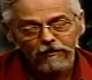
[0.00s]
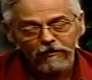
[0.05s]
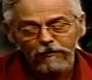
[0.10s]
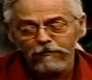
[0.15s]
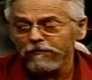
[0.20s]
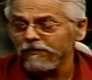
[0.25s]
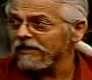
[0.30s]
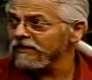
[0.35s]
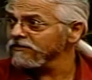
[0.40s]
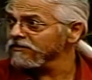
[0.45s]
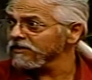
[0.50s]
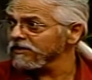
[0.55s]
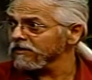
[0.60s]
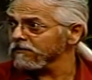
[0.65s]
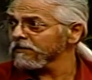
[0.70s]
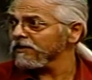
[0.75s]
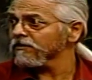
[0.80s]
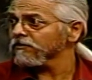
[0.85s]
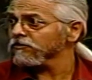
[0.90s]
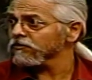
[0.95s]
Amazing
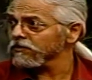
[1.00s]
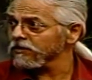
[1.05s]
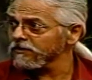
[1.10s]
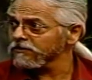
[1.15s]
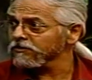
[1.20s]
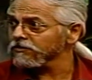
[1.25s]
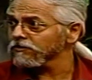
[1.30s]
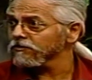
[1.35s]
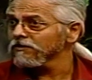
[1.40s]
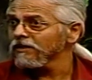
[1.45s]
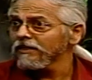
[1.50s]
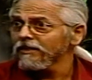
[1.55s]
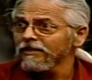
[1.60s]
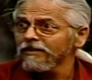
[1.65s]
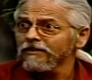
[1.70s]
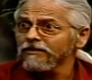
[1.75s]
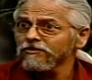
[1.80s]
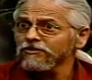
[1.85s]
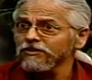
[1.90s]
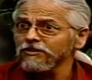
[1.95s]
amount of treasure
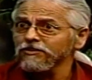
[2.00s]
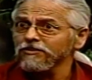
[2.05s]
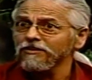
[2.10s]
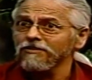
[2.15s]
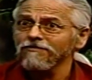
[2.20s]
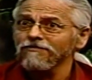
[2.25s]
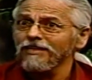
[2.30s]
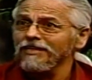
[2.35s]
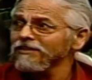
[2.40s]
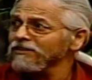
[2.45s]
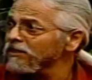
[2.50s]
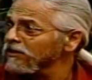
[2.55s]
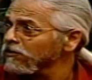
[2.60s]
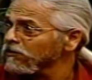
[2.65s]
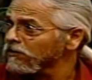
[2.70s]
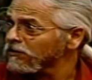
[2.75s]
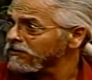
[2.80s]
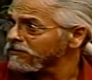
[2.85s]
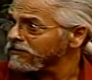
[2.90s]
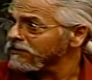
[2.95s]
just in
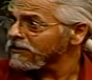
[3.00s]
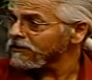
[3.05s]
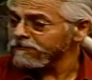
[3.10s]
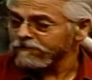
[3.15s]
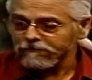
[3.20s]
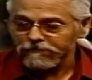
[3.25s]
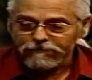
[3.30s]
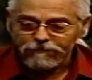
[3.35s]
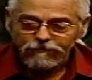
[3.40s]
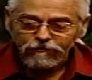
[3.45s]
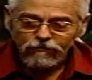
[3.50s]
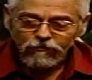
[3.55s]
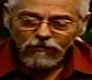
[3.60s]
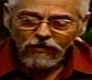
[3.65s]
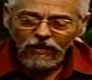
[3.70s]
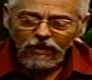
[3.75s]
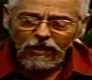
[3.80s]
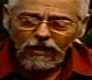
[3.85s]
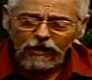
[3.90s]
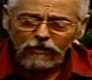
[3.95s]
antiquities there.
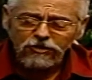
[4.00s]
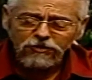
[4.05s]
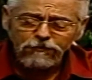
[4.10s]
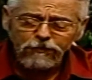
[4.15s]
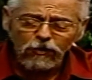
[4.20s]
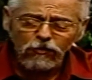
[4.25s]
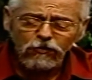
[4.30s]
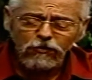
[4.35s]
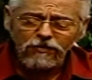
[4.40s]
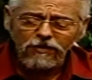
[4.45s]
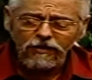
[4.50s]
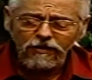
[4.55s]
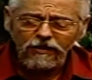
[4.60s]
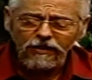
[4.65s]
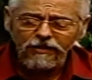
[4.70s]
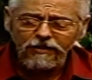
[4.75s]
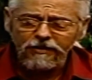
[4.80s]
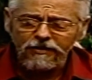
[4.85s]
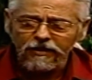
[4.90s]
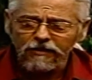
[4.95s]
Mm-hmm. I spoke with a
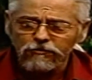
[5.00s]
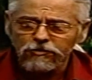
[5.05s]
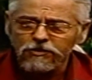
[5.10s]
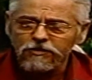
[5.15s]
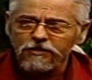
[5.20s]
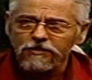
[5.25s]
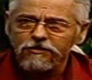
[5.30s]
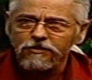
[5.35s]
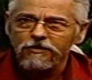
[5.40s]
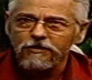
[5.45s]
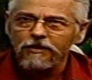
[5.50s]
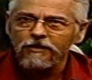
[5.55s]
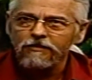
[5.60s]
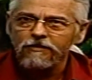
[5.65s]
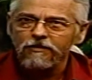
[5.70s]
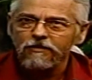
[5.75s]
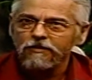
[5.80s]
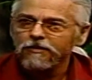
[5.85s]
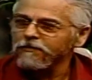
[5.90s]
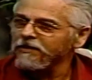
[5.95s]
lady. I was teaching at
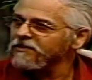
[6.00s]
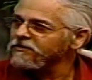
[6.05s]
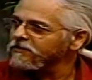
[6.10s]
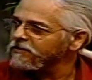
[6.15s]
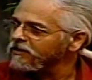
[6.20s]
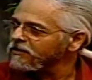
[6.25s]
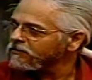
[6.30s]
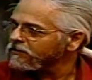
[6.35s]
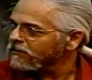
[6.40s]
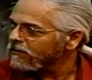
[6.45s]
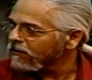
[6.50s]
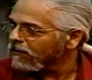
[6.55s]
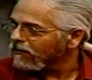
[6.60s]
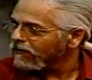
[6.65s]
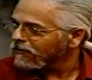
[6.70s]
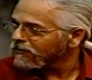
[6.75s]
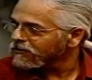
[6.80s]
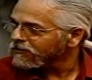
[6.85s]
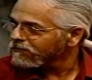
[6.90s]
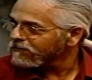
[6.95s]
the Comanche Nation
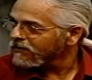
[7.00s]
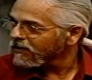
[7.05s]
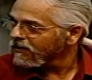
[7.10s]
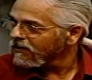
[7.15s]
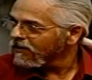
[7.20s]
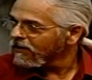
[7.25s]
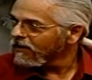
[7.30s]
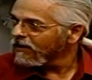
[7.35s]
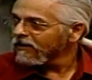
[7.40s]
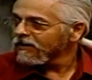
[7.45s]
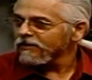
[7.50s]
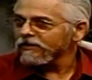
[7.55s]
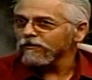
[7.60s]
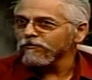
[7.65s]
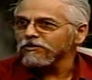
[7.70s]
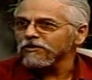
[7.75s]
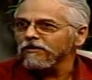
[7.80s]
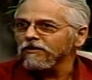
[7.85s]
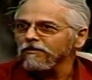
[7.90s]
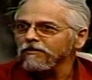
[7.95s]
College. There
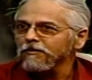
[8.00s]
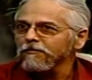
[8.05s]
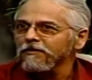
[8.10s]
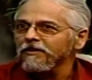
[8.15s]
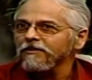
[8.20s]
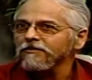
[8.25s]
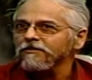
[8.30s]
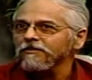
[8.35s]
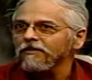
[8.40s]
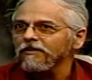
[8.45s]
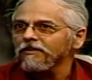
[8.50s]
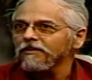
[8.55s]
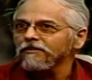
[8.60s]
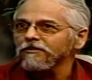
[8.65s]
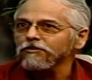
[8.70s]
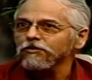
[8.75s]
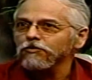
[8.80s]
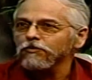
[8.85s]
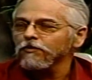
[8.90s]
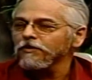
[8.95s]
was a little Comanche lady,
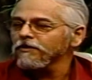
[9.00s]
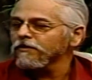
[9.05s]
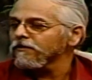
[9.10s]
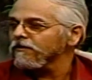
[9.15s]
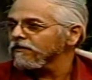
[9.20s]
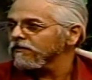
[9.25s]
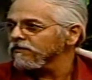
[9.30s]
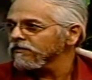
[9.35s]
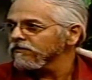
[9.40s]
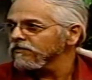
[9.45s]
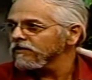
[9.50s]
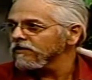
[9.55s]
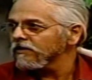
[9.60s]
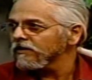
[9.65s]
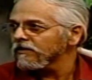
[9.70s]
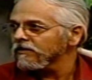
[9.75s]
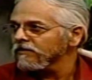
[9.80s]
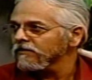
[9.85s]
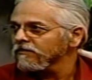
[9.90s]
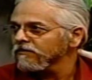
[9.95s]
sweetheart of a
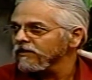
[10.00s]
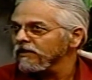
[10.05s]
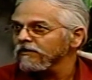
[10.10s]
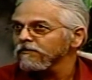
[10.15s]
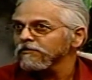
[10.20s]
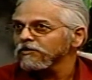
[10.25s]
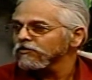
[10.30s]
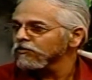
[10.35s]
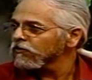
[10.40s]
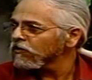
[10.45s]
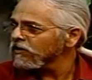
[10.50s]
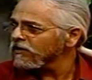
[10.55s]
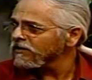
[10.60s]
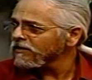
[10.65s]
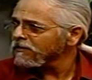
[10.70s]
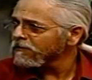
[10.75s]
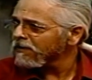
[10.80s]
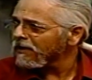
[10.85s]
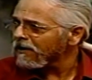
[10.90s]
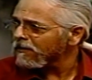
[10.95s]
lady. Her name is
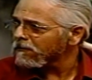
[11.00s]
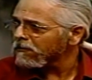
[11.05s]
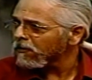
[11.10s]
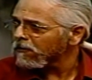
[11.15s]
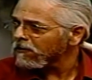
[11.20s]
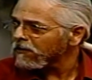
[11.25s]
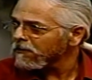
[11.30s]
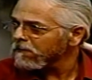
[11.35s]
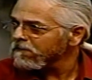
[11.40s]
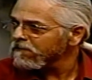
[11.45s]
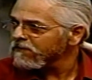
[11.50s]
Juanita Pataponi.